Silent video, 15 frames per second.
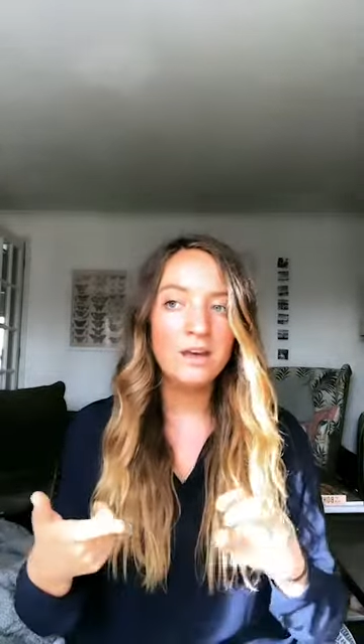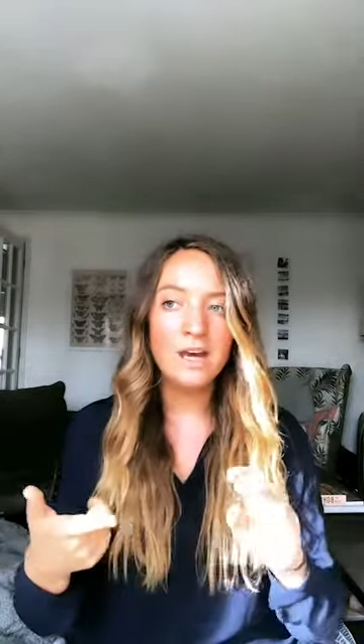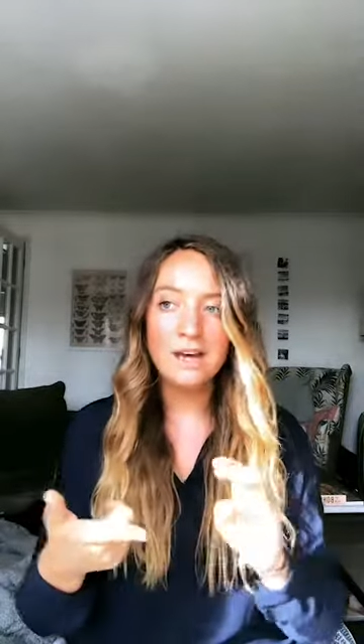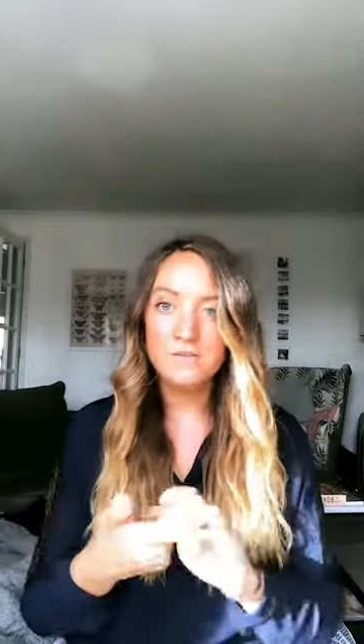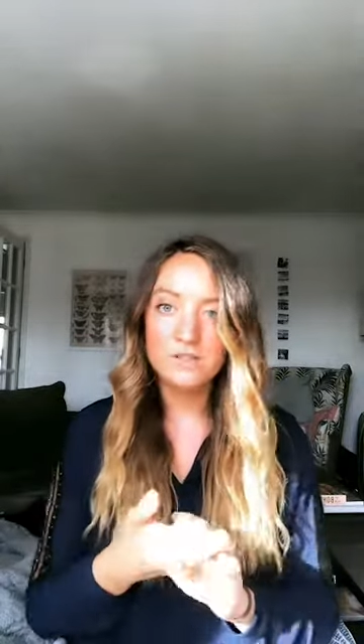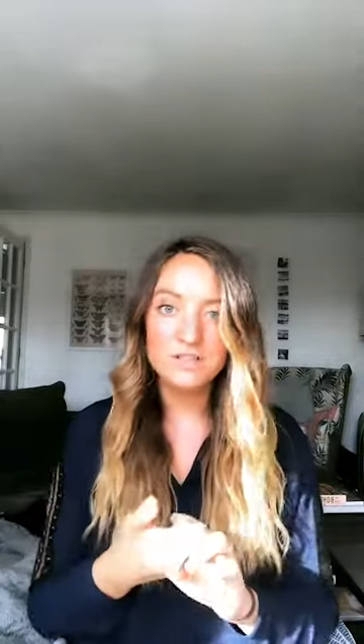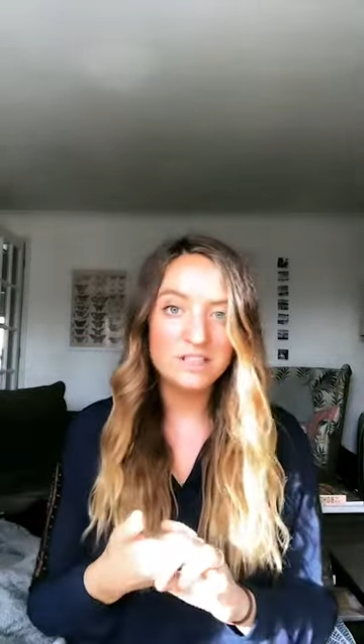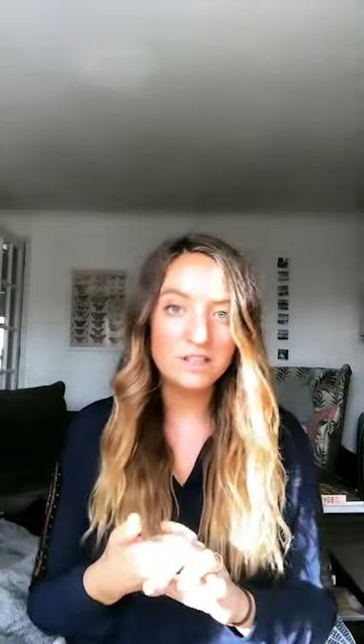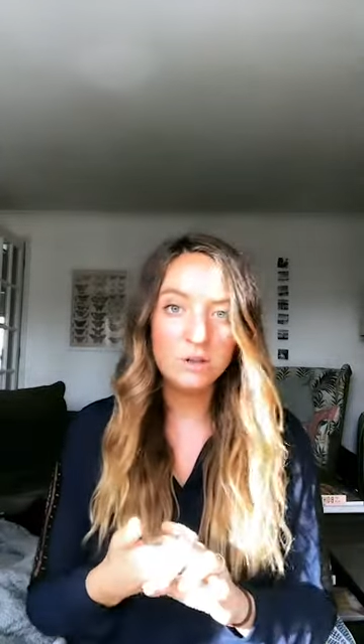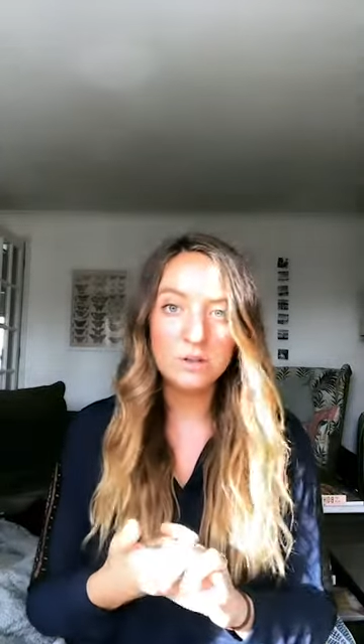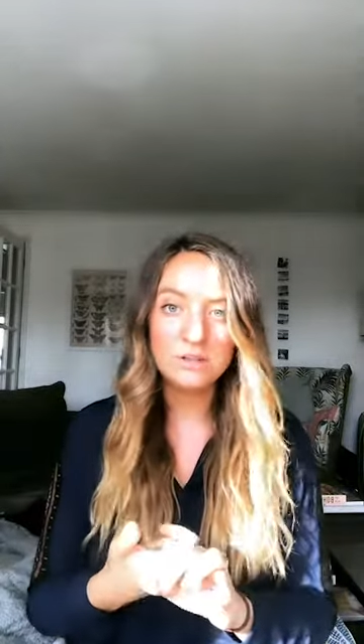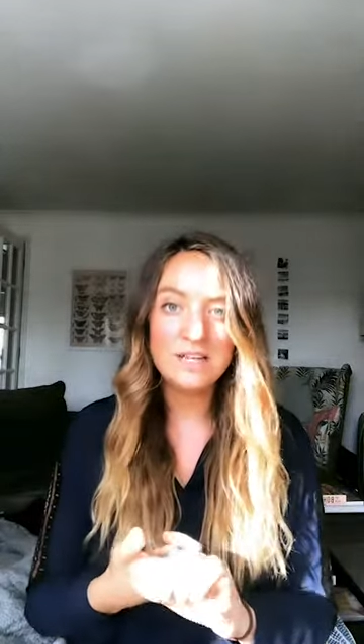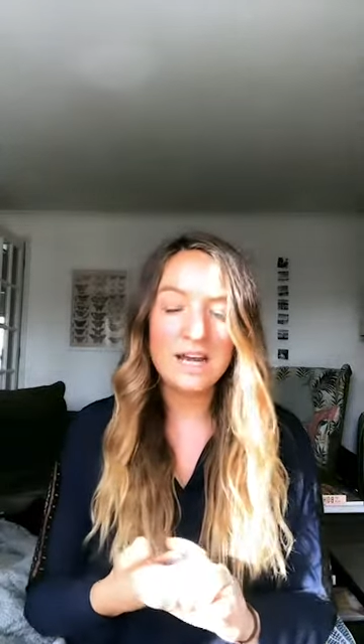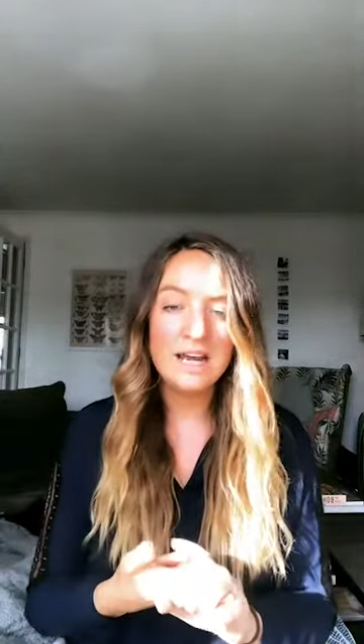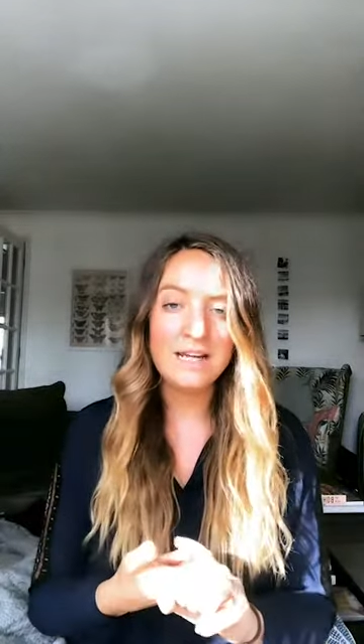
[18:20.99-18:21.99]
every single
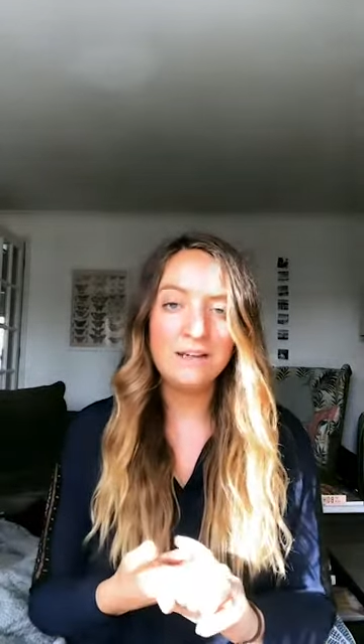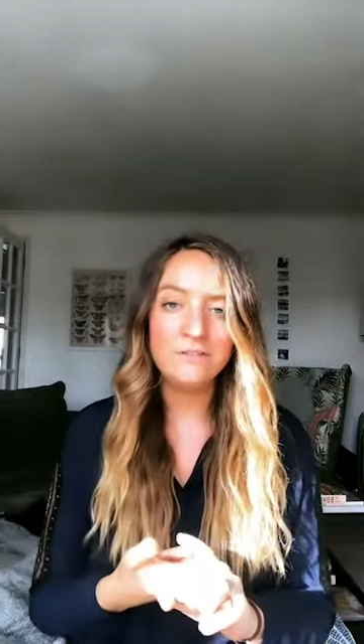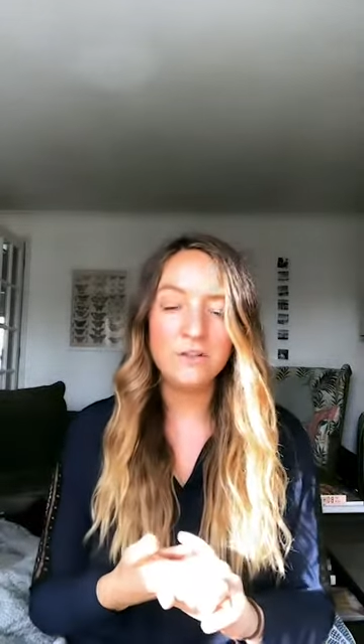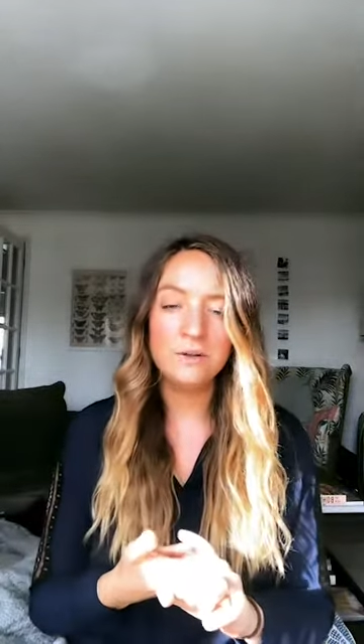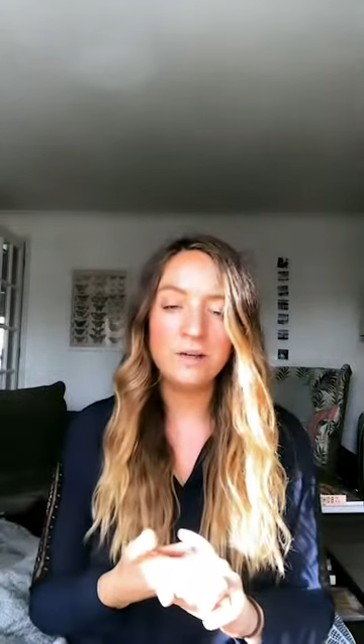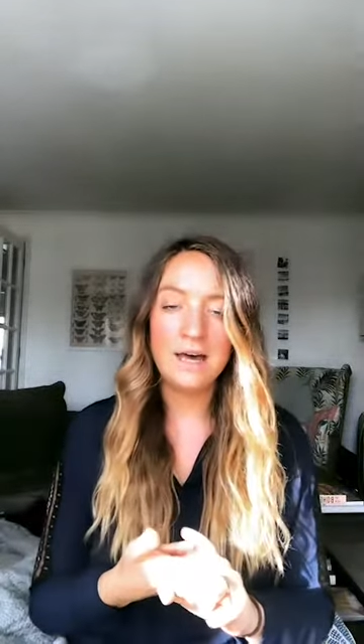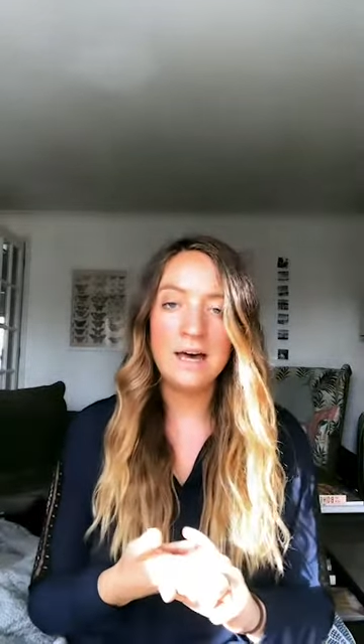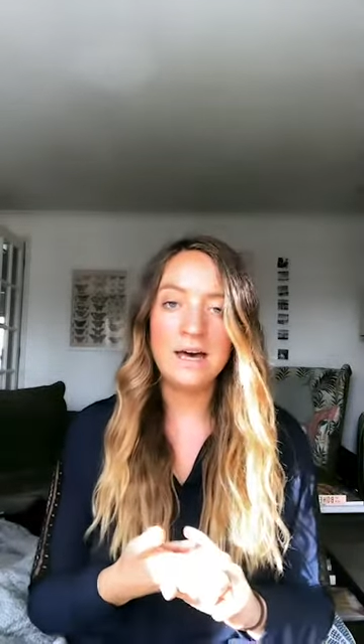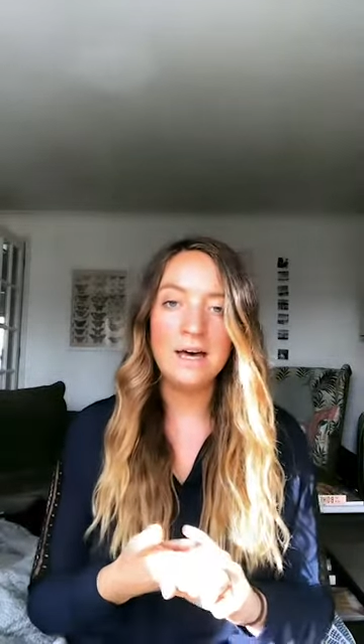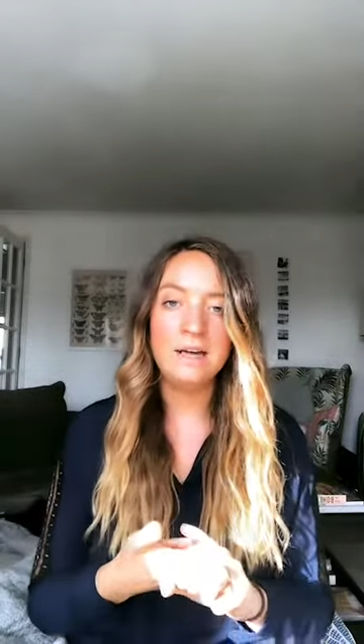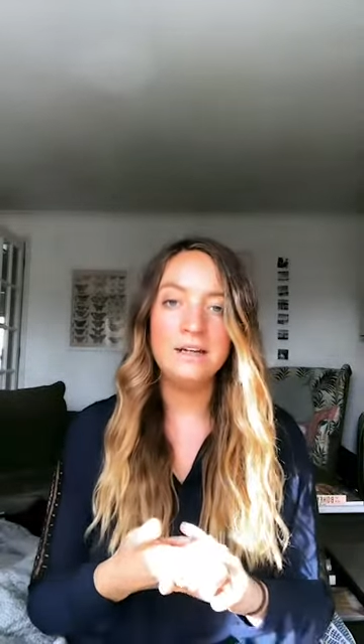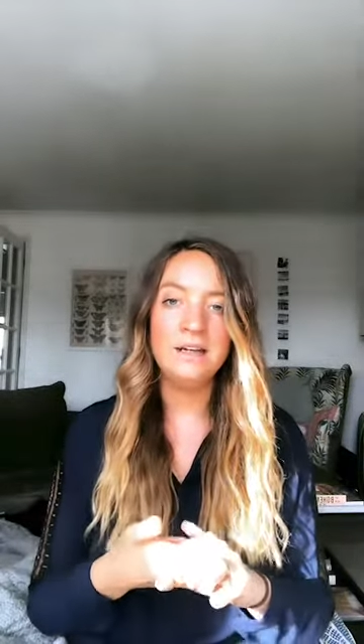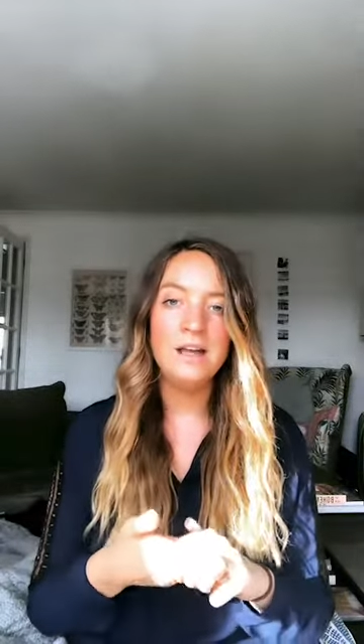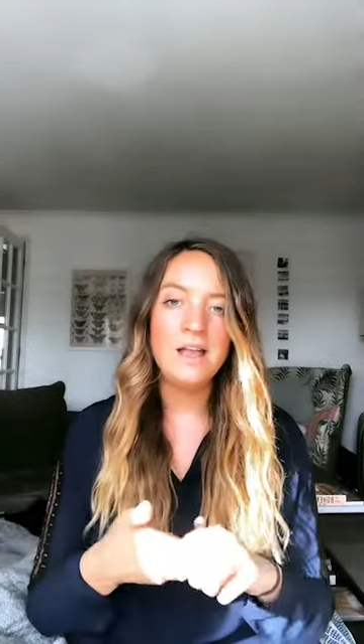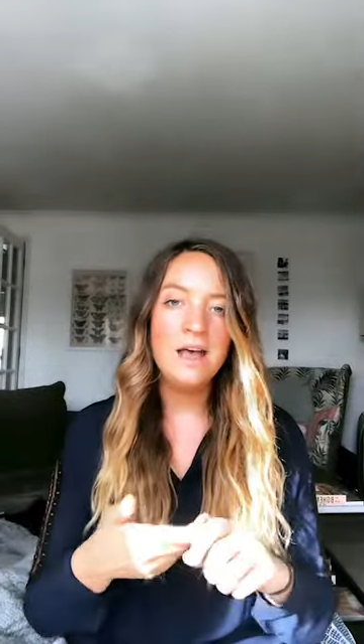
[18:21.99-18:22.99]
day if you can.